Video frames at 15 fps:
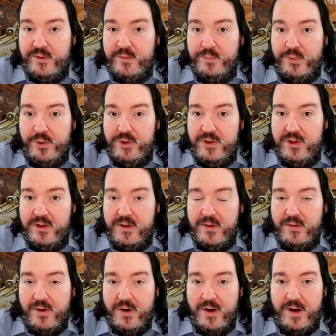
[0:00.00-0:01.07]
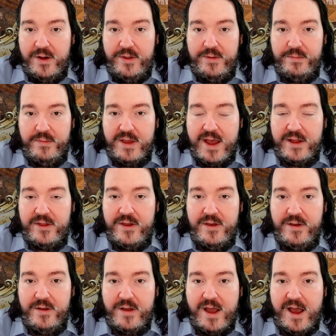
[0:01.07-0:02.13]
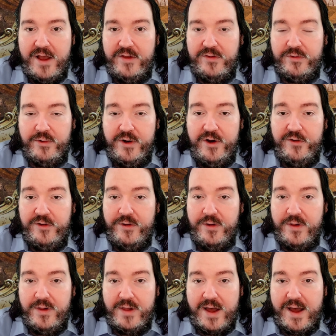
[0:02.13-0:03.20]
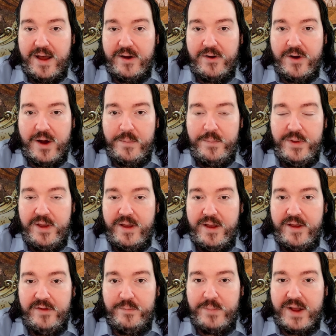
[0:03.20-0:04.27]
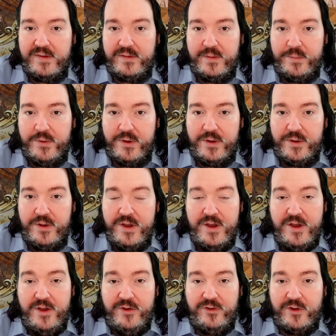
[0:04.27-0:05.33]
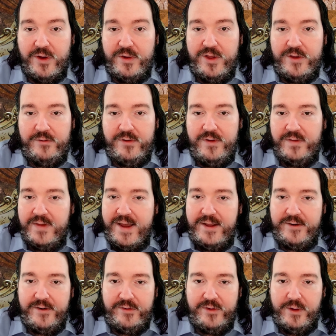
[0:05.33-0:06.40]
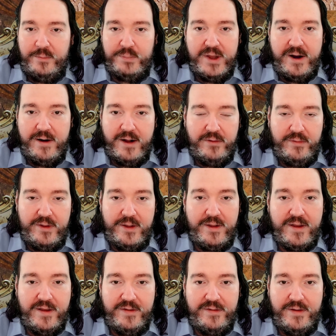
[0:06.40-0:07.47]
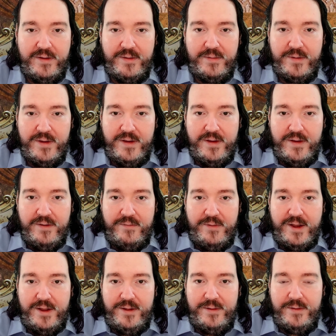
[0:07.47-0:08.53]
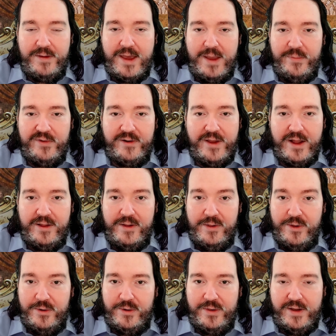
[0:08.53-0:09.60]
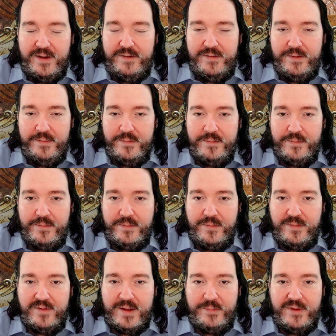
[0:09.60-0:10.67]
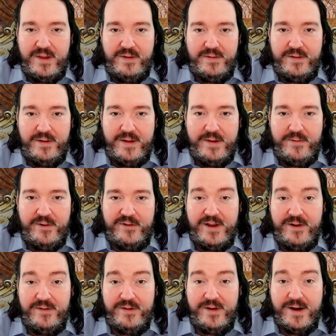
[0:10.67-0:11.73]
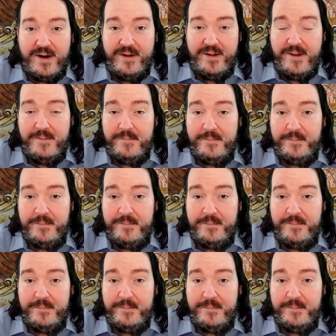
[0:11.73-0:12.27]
was put on getting as original a copy as possible so that translators don't play around with it, as in when games are getting localized. Some things are never changing, are they?